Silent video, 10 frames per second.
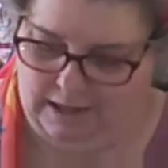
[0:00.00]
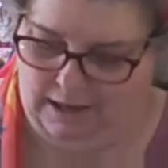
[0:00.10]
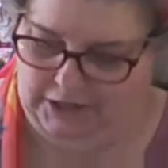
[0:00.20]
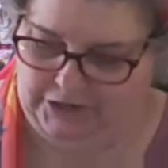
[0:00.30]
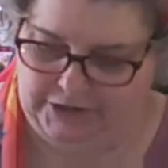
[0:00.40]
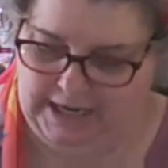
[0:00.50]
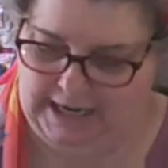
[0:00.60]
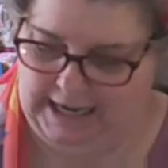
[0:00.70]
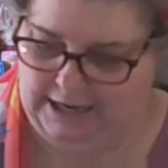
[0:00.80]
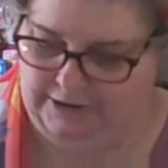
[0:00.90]
Oh, she
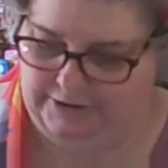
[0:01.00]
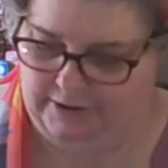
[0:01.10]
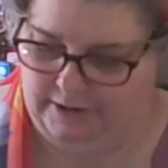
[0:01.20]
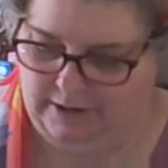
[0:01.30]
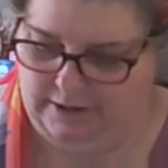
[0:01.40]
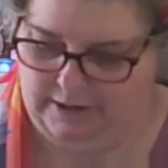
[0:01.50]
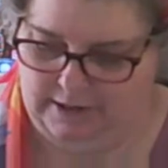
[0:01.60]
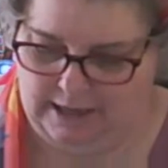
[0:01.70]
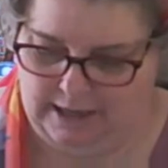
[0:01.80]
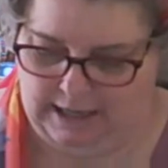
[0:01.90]
is
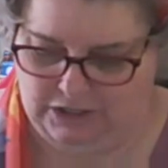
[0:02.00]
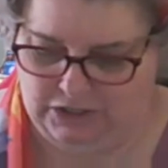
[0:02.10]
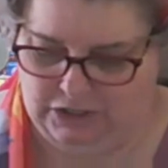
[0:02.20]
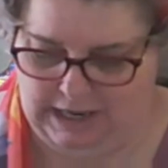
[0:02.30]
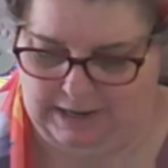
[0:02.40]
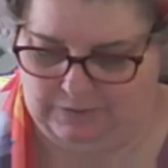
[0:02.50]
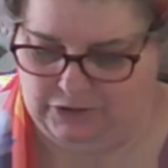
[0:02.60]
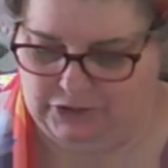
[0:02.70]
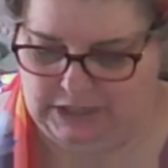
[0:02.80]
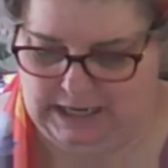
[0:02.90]
a charm.
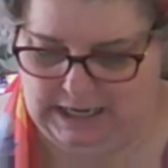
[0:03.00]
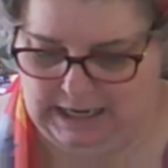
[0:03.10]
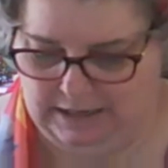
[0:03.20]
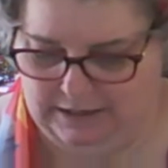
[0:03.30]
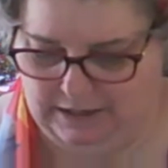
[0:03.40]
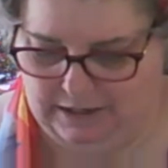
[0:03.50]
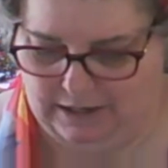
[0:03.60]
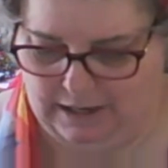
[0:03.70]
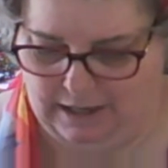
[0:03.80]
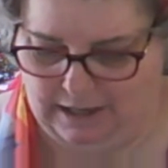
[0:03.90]
She is
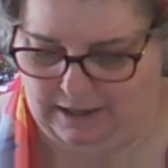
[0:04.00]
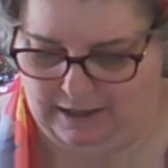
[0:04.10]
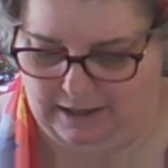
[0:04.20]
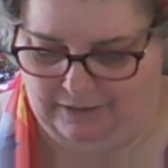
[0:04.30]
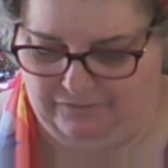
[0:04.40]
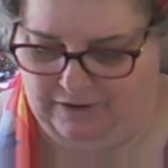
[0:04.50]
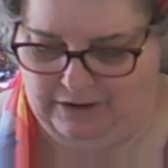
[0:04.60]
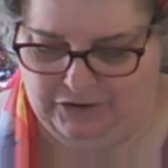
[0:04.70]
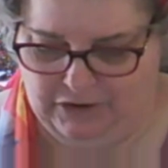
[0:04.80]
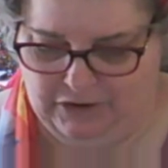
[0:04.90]
a
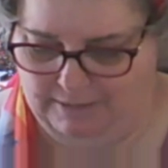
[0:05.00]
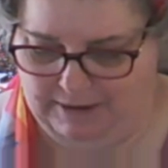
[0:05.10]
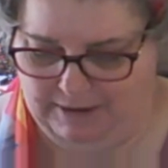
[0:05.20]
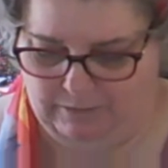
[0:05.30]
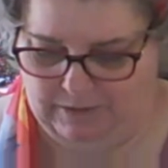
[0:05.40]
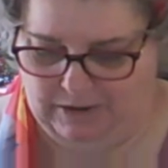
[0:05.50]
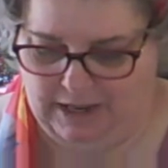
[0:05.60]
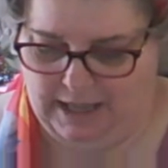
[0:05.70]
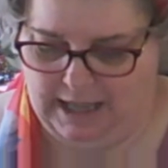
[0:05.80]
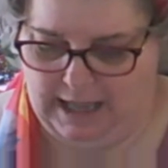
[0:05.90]
very charming woman,
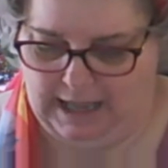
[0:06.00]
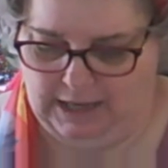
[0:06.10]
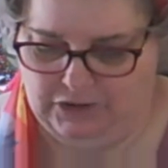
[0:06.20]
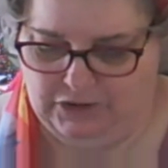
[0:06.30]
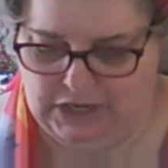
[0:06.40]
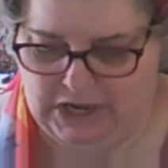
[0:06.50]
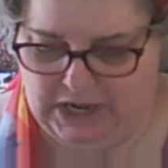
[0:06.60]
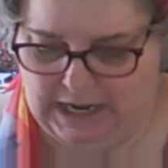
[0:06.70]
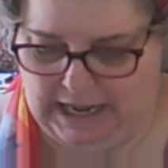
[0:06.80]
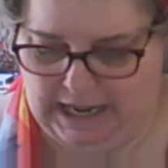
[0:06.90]
and
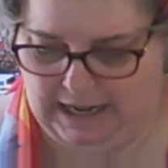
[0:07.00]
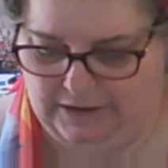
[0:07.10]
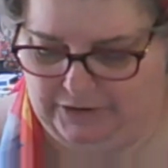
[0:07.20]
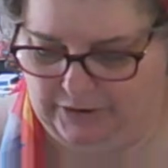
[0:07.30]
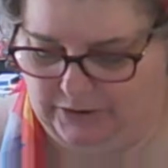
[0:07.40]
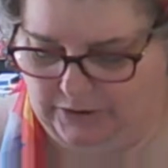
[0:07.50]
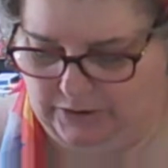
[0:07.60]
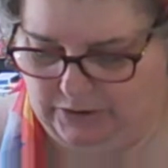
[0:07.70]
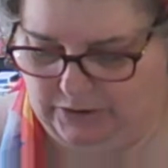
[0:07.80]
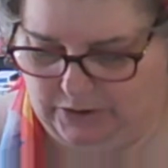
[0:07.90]
she is
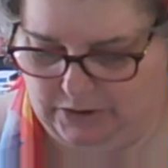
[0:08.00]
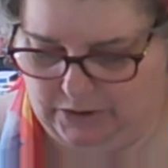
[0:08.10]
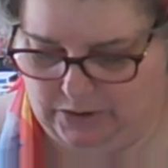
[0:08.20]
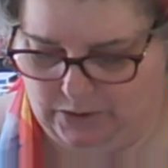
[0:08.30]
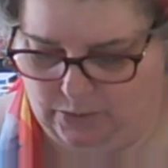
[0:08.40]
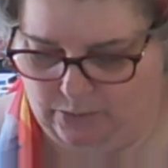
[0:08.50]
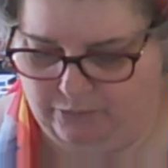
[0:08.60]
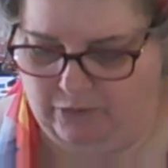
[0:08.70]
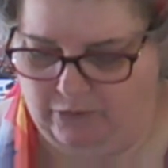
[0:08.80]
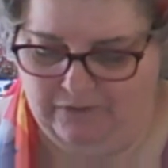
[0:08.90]

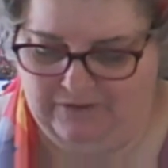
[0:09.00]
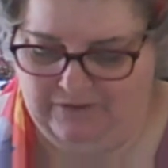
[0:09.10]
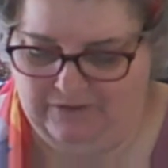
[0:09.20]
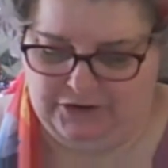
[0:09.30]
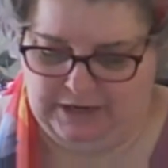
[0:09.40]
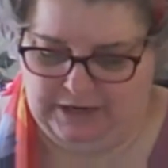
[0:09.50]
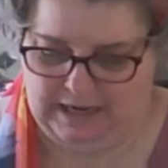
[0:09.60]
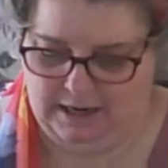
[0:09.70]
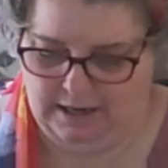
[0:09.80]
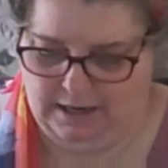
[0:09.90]
full of energy,
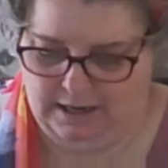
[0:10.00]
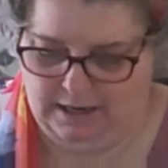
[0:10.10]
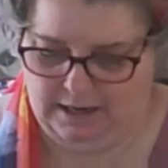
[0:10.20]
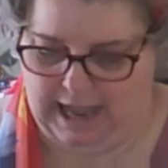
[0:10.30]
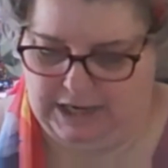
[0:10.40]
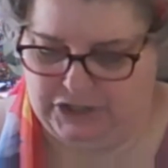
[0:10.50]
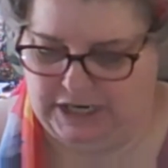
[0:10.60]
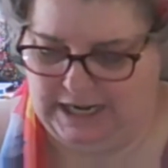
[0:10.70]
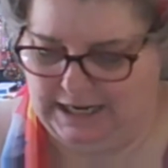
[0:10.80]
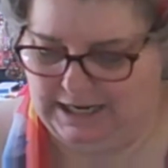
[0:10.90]
and
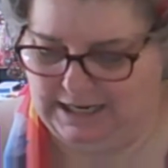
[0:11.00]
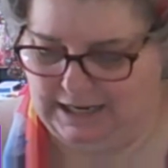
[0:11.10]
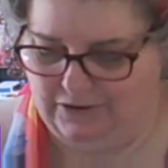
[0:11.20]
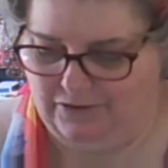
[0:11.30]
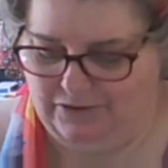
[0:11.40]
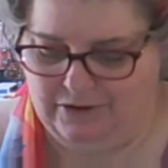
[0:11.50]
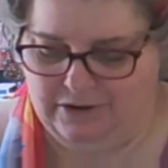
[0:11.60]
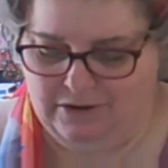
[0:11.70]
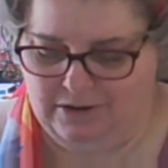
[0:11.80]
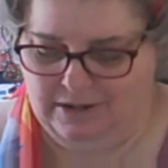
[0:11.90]
she is
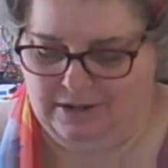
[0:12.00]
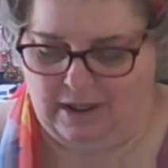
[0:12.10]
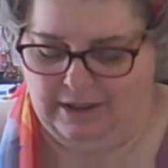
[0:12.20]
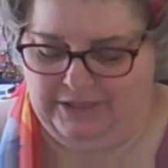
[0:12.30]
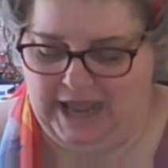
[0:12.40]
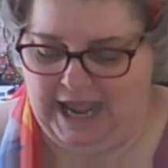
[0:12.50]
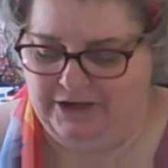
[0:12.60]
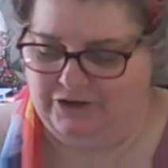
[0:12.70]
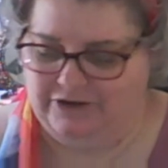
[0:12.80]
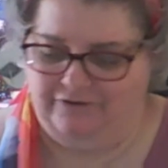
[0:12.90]
there
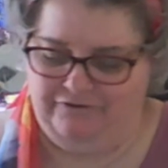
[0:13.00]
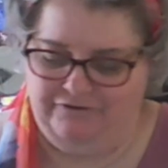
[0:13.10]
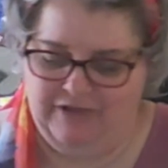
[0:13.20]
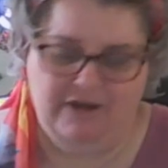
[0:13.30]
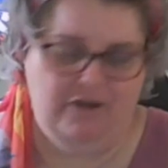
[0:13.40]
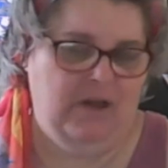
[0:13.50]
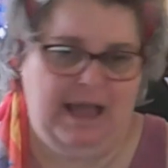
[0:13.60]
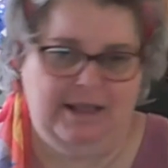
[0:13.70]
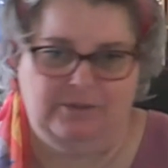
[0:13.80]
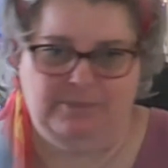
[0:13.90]
to defend her
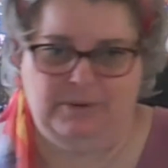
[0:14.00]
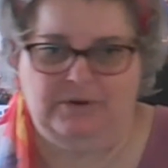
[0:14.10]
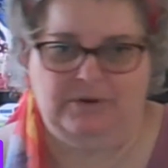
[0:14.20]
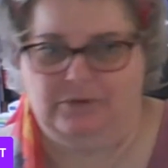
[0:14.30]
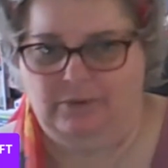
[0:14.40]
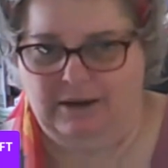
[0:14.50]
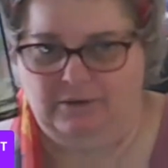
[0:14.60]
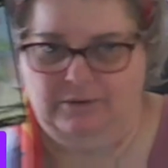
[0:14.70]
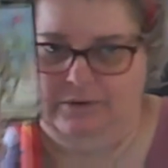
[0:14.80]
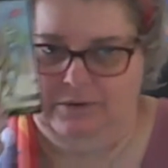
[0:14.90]
husband as well,